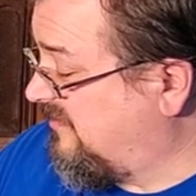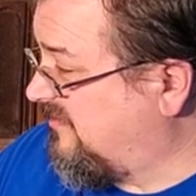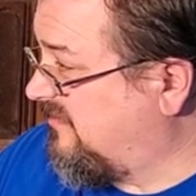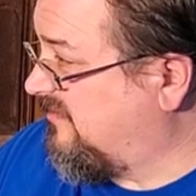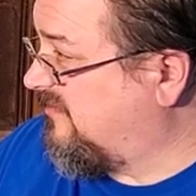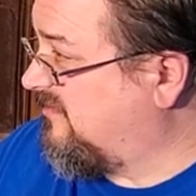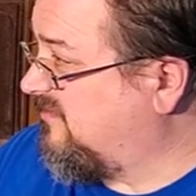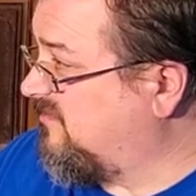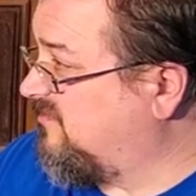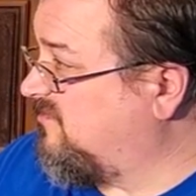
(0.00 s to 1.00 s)

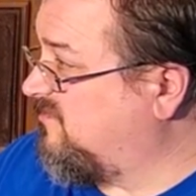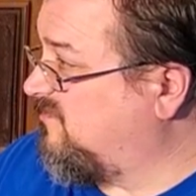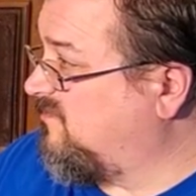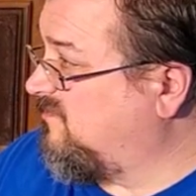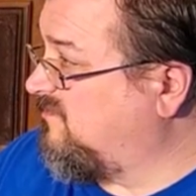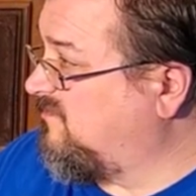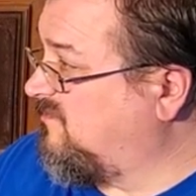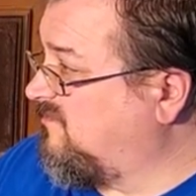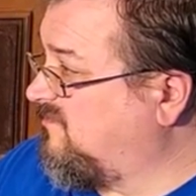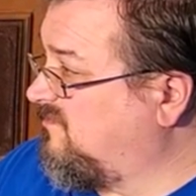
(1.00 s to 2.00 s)

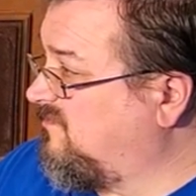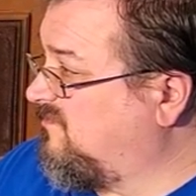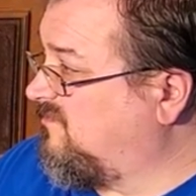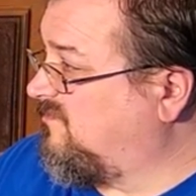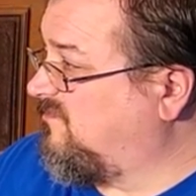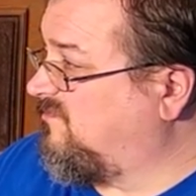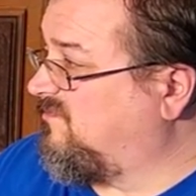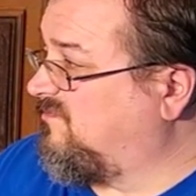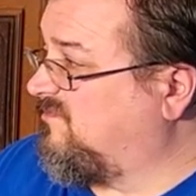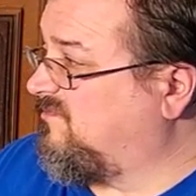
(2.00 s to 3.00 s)

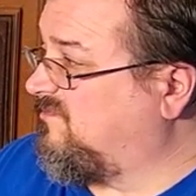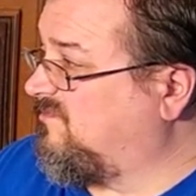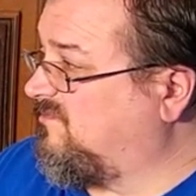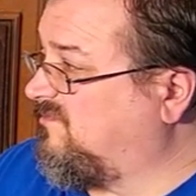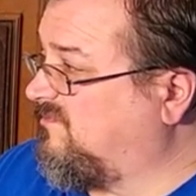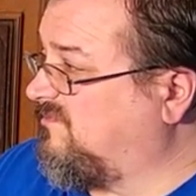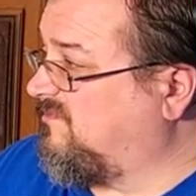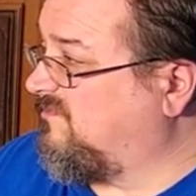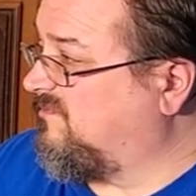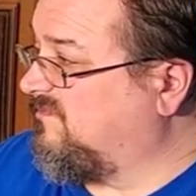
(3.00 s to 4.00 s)

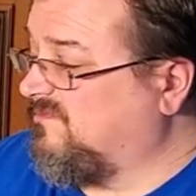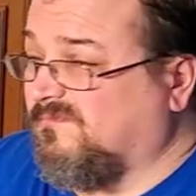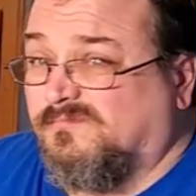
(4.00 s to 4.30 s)
[no speech]